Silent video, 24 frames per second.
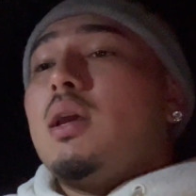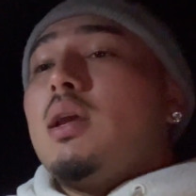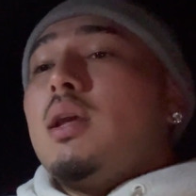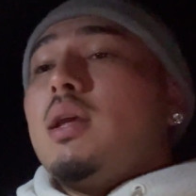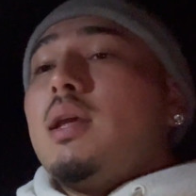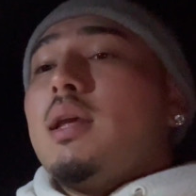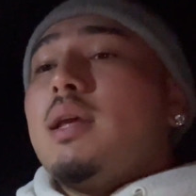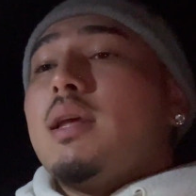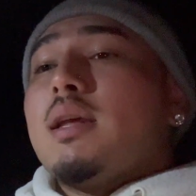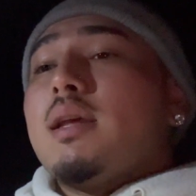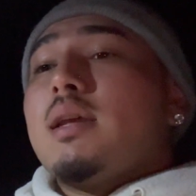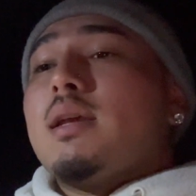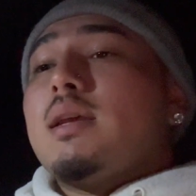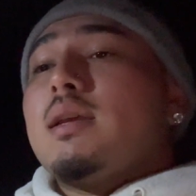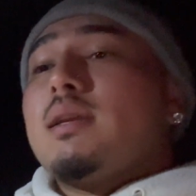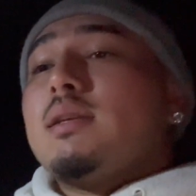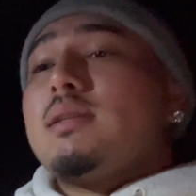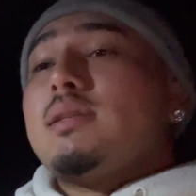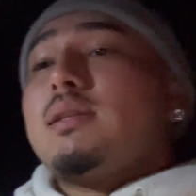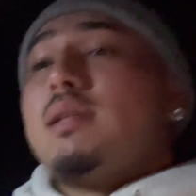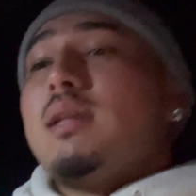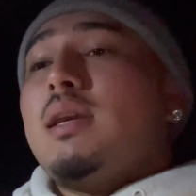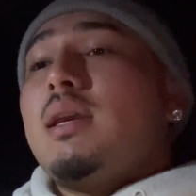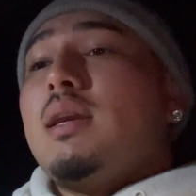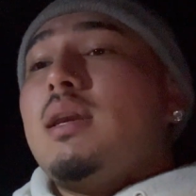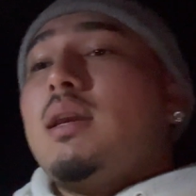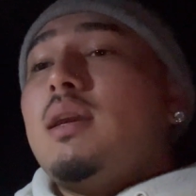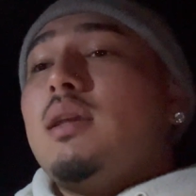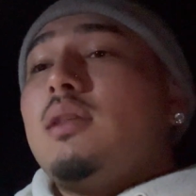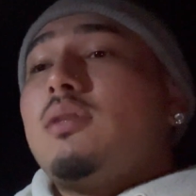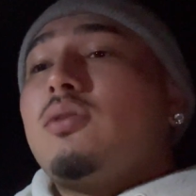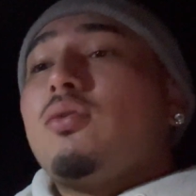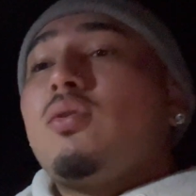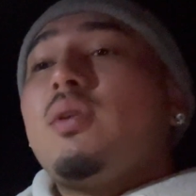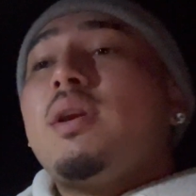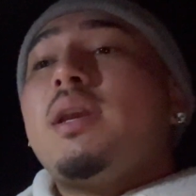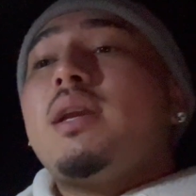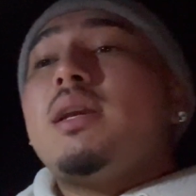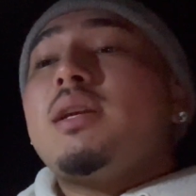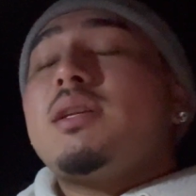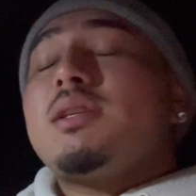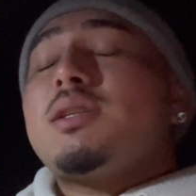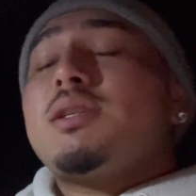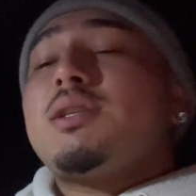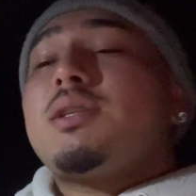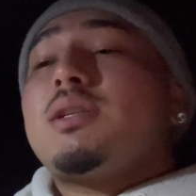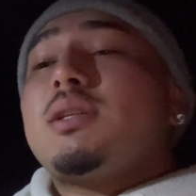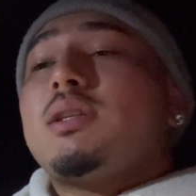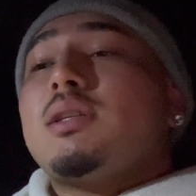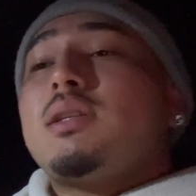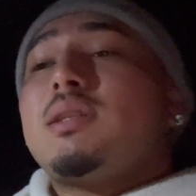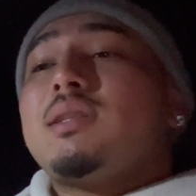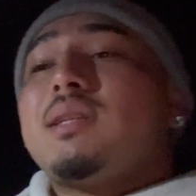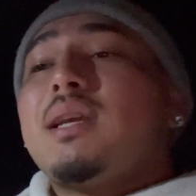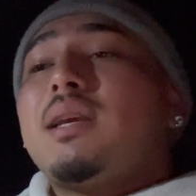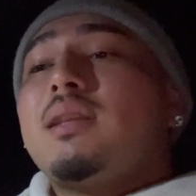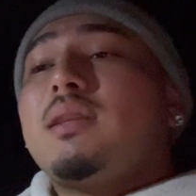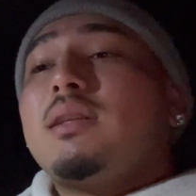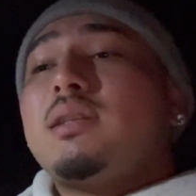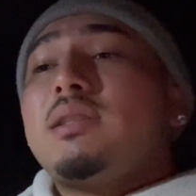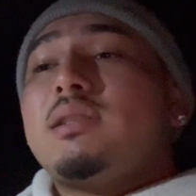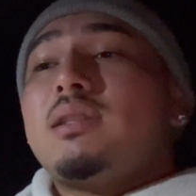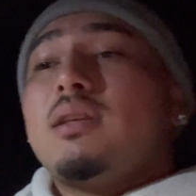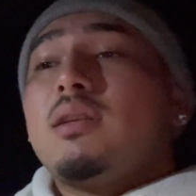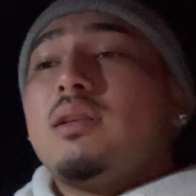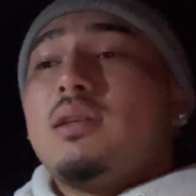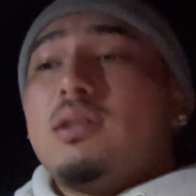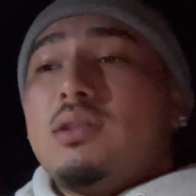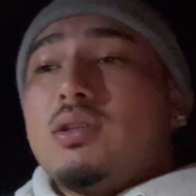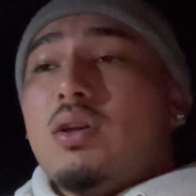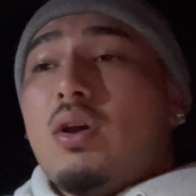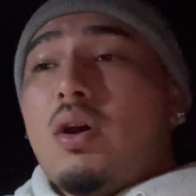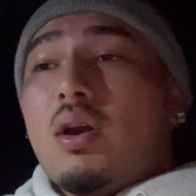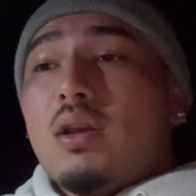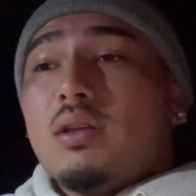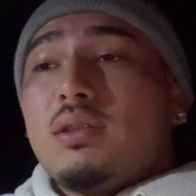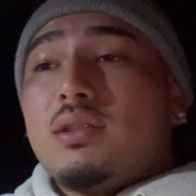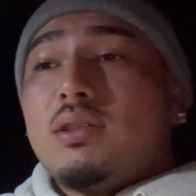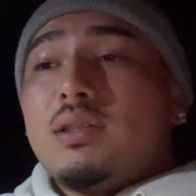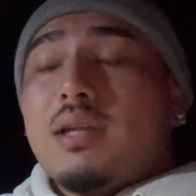is the 3-inch stainless steel exhaust.